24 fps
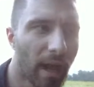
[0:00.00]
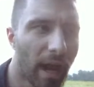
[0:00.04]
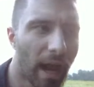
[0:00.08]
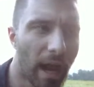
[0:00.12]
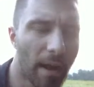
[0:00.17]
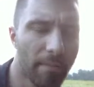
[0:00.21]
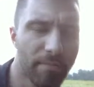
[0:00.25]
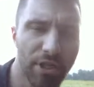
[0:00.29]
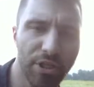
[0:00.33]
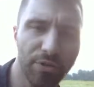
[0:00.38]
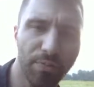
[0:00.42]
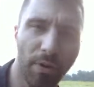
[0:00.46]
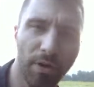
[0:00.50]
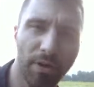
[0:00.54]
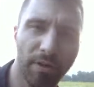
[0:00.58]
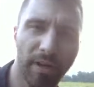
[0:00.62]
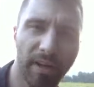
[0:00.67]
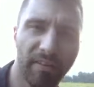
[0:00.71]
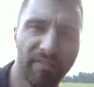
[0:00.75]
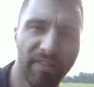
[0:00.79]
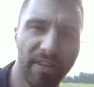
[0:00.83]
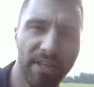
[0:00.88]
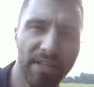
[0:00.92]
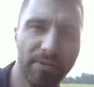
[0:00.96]
I'm just wondering
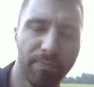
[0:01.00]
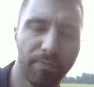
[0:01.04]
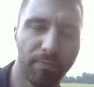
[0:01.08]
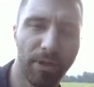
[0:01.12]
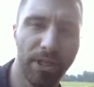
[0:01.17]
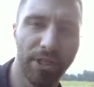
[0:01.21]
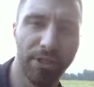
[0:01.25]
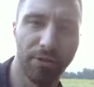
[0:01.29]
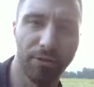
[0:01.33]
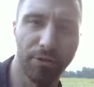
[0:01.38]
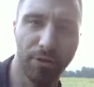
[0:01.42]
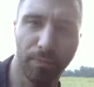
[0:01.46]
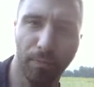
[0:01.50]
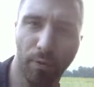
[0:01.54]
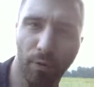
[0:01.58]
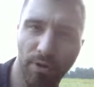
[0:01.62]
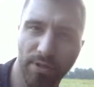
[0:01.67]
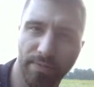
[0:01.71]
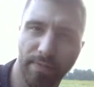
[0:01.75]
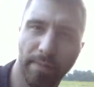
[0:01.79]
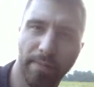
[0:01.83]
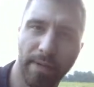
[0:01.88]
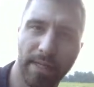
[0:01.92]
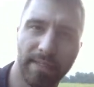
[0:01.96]
if this research report
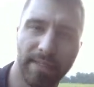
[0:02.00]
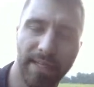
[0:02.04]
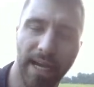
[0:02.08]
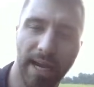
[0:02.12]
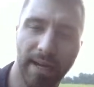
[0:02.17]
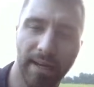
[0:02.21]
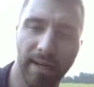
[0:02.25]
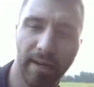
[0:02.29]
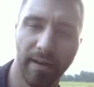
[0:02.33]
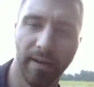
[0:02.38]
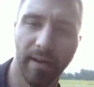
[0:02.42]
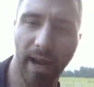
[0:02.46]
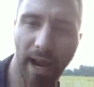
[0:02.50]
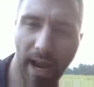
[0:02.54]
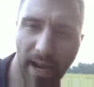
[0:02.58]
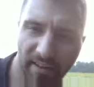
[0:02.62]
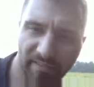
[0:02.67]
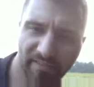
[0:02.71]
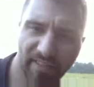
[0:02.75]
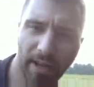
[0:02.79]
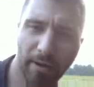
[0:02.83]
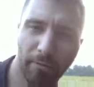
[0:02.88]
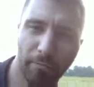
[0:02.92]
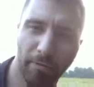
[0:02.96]
is maybe dated and
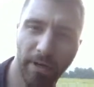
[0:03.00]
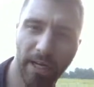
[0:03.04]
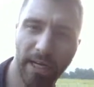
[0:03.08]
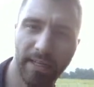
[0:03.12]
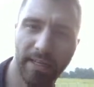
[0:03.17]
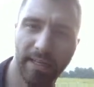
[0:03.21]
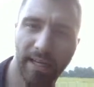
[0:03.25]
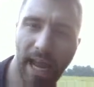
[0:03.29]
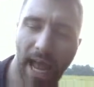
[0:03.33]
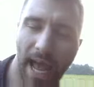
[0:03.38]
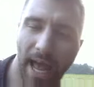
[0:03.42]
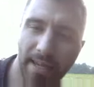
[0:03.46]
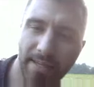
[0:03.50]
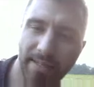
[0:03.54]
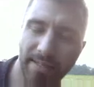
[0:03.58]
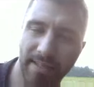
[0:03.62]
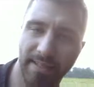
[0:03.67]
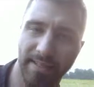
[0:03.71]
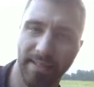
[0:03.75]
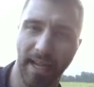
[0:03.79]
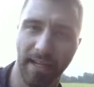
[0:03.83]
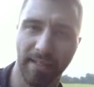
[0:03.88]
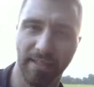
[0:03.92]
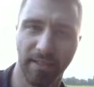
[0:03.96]
if they recast
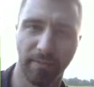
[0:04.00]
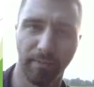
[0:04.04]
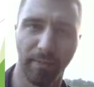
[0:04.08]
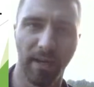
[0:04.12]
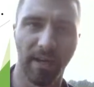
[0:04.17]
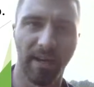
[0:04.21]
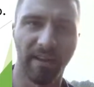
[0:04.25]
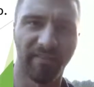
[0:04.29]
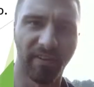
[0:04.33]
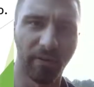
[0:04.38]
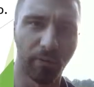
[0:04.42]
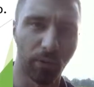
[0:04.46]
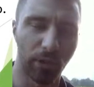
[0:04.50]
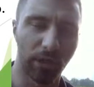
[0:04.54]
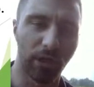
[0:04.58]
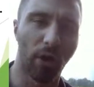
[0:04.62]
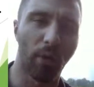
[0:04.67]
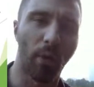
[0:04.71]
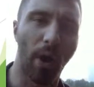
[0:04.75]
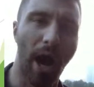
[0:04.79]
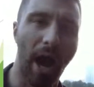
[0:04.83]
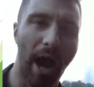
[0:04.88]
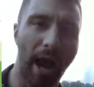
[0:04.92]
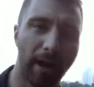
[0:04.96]
this estimate if it would
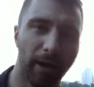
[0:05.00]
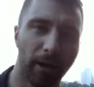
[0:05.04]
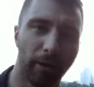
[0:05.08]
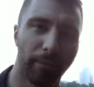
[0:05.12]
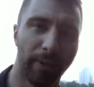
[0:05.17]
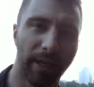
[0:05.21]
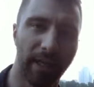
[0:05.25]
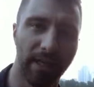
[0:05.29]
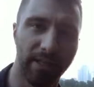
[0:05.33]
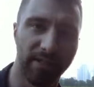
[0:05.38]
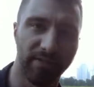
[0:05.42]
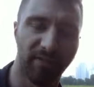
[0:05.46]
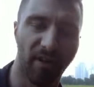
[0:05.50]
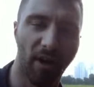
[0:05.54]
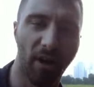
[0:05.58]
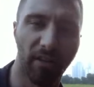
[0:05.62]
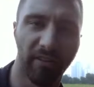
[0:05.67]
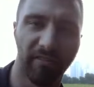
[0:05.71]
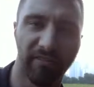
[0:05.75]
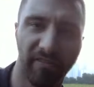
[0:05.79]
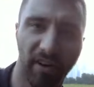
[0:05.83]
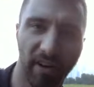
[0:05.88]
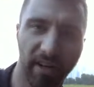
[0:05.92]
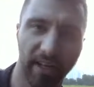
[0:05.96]
go higher because of all
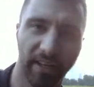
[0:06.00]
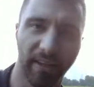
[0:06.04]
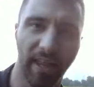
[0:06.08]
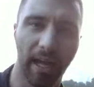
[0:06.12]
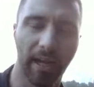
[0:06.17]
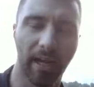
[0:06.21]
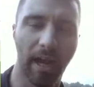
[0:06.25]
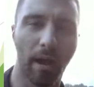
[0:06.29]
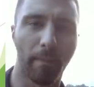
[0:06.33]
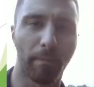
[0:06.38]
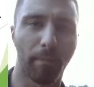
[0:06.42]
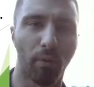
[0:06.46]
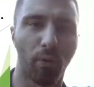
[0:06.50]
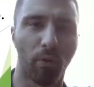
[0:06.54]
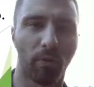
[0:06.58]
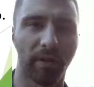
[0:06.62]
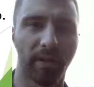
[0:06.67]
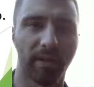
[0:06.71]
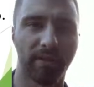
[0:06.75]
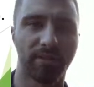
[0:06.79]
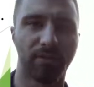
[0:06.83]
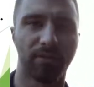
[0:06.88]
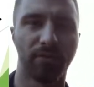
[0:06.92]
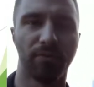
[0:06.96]
the funding that got poured
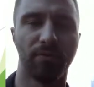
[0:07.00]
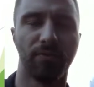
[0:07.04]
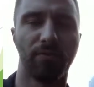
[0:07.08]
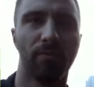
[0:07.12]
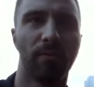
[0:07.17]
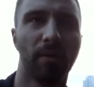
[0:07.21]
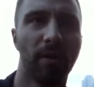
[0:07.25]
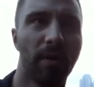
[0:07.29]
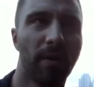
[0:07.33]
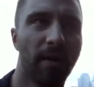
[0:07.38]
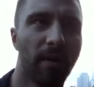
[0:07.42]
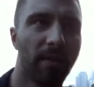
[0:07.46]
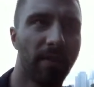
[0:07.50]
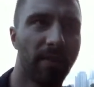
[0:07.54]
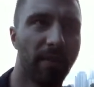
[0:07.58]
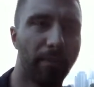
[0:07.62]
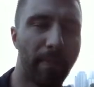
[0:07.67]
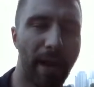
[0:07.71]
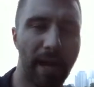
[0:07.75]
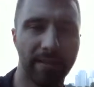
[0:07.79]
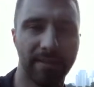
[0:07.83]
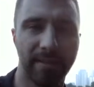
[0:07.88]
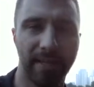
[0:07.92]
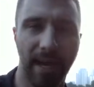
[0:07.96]
into the
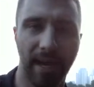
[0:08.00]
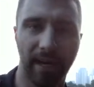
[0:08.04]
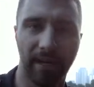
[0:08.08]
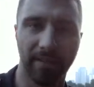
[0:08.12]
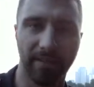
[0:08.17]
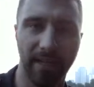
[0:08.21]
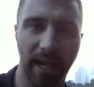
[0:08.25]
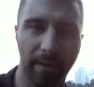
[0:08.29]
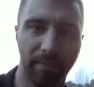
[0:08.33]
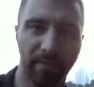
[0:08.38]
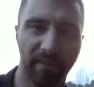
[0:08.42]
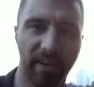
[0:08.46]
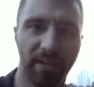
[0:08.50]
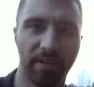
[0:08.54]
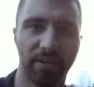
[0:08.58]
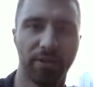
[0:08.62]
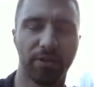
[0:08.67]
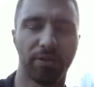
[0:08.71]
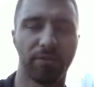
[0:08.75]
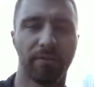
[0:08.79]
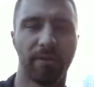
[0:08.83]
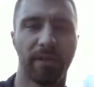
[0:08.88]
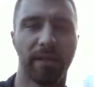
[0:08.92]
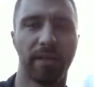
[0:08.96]
medtech type of
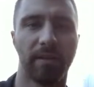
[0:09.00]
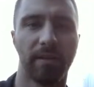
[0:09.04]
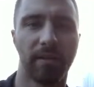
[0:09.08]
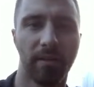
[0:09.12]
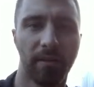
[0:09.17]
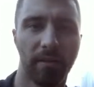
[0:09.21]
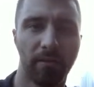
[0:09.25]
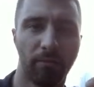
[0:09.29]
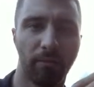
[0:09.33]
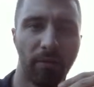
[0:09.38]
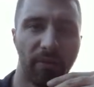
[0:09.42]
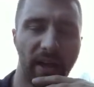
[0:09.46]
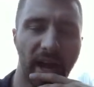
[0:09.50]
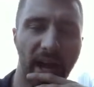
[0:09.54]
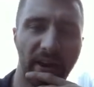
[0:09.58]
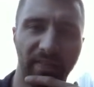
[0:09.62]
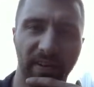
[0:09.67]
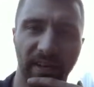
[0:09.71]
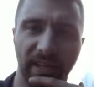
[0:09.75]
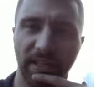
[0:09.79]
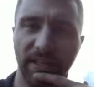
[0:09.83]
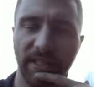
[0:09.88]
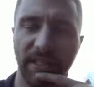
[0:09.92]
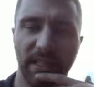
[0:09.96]
industry with
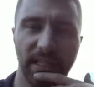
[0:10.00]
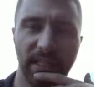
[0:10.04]
Advent and